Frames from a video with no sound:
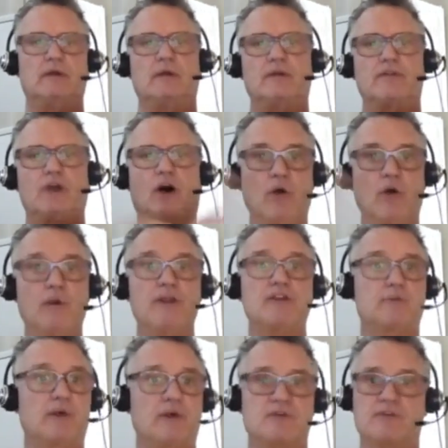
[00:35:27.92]
The Holy
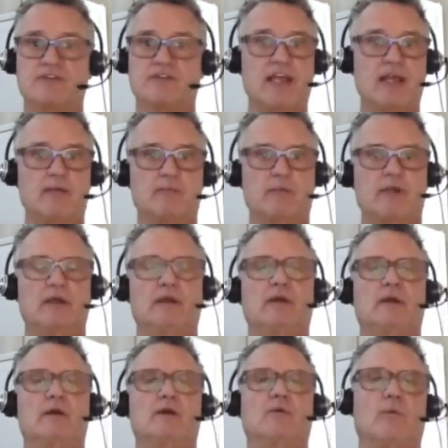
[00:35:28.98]
Spirit's the same.
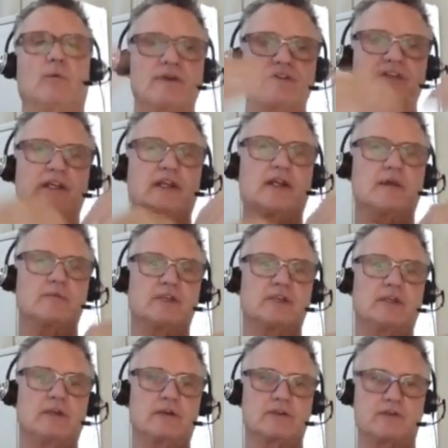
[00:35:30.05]
Once he comes into
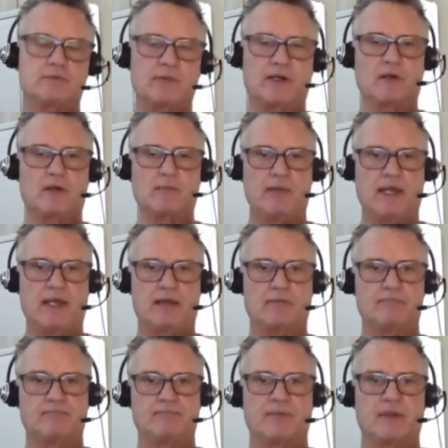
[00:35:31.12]
your spirit, man,
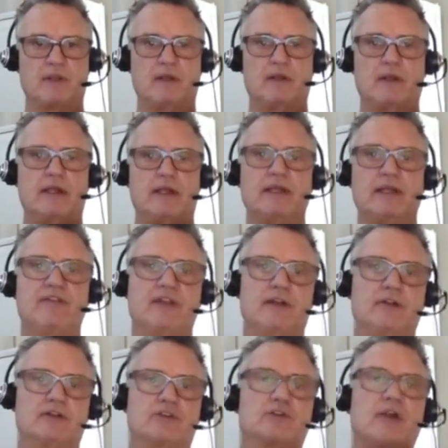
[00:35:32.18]
he then
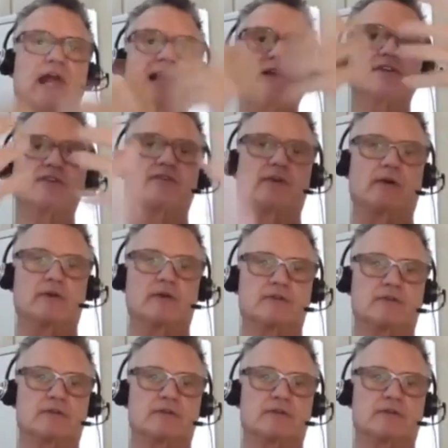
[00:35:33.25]
transfers